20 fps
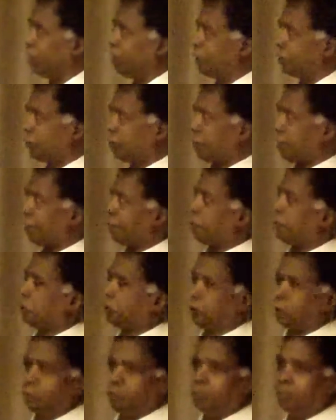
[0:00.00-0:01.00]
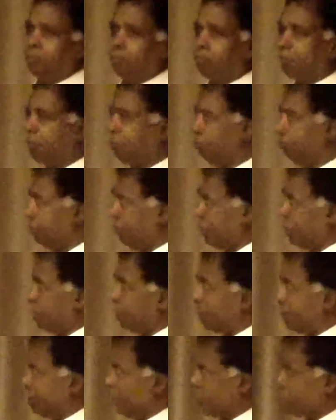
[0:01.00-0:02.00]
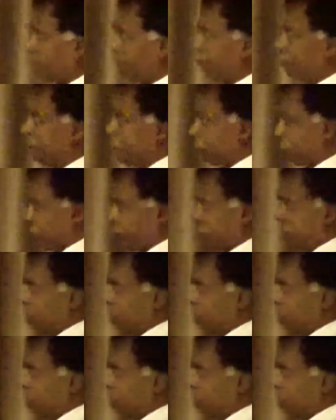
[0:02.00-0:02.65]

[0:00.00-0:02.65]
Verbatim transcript: this definition, uh, this definition